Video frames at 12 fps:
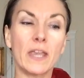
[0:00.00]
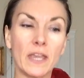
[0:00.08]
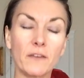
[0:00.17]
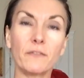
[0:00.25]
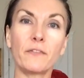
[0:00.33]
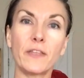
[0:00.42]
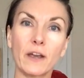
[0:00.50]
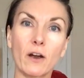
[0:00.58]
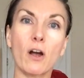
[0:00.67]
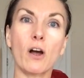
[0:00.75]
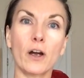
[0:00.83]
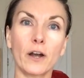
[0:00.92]
if there
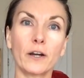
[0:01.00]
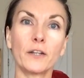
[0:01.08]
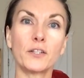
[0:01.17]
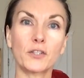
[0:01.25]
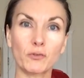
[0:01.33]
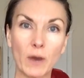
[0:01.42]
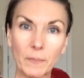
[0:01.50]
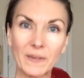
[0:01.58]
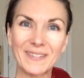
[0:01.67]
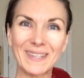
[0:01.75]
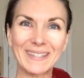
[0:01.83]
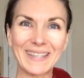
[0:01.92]
are
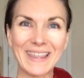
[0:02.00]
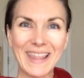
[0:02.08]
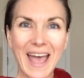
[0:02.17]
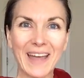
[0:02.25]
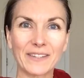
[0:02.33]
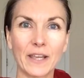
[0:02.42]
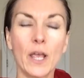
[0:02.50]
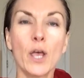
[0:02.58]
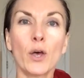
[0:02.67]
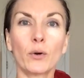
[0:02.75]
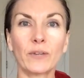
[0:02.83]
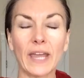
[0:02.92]
discrepancies in that.
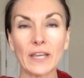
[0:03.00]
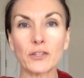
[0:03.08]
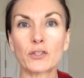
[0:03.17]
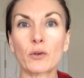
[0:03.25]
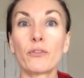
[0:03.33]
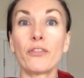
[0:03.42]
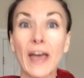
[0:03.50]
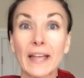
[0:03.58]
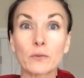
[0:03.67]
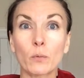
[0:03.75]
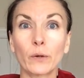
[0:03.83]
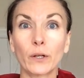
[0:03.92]
Okay, so
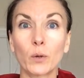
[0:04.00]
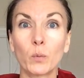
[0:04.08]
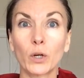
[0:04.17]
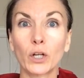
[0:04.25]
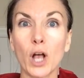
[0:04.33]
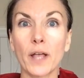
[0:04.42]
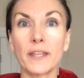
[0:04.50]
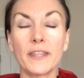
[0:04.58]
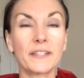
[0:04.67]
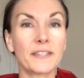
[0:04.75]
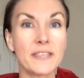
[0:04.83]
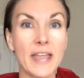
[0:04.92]
that's what we're going to work on in
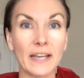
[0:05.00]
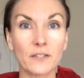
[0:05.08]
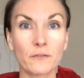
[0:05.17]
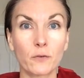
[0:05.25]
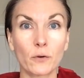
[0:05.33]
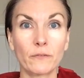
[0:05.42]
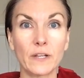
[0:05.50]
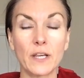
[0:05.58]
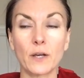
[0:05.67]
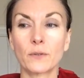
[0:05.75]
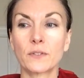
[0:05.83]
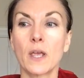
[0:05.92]
this next 4
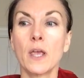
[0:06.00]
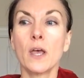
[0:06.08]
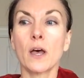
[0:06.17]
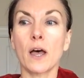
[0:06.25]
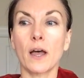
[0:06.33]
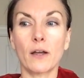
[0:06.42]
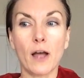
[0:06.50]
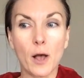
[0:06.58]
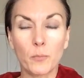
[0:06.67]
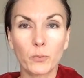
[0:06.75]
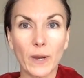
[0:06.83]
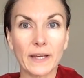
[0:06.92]
videos.
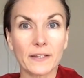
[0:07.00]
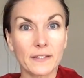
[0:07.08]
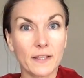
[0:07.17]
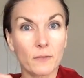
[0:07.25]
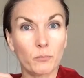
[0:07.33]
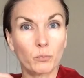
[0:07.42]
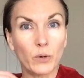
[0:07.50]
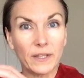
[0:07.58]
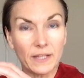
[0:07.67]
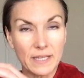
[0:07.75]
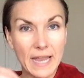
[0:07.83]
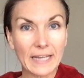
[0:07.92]
I'll break
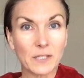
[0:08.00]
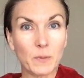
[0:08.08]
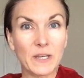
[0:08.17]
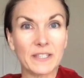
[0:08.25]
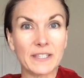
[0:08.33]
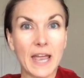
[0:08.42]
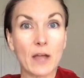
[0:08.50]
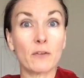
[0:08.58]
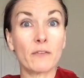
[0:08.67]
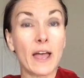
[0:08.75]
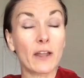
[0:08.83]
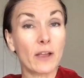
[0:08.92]
the next piece down
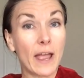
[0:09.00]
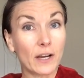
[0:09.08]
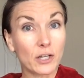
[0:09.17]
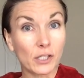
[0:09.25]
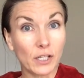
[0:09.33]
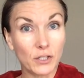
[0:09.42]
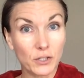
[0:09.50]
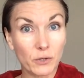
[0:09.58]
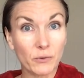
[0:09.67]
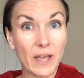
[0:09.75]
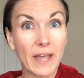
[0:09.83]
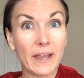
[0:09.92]
of how to actually
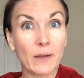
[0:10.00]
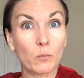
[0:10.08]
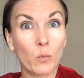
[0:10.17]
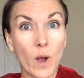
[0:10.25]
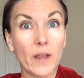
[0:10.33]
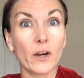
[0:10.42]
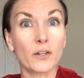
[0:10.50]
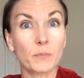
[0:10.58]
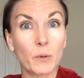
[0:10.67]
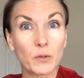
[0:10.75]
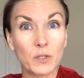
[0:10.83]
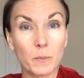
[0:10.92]
do that and what are
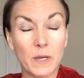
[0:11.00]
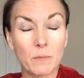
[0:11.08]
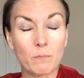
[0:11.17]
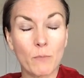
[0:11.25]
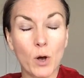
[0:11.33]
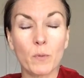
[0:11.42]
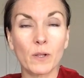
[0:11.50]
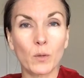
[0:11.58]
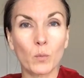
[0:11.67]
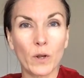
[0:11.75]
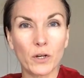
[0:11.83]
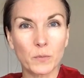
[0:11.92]
supposed to be mobile
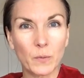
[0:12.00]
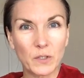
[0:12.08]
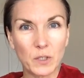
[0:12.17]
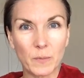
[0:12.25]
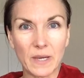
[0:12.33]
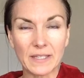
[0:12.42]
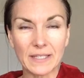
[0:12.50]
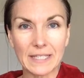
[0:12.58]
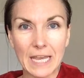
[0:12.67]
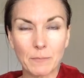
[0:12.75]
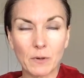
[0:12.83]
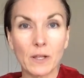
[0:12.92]
and what are supposed to be
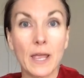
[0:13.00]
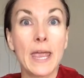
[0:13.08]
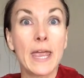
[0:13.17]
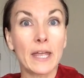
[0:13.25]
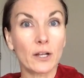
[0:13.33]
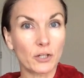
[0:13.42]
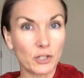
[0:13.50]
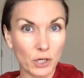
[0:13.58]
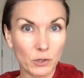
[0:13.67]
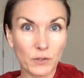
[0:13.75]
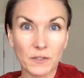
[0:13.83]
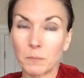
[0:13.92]
stable. And I'll
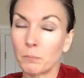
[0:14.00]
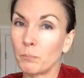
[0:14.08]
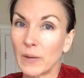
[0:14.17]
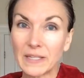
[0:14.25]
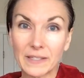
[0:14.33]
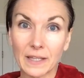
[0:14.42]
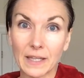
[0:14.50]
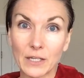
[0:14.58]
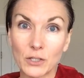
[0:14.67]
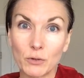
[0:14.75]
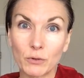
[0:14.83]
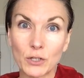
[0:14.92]
show you some basic
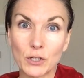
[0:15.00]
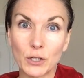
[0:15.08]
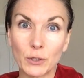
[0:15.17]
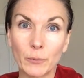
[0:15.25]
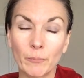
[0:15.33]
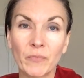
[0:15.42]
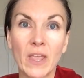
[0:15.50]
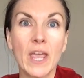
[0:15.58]
things you can do.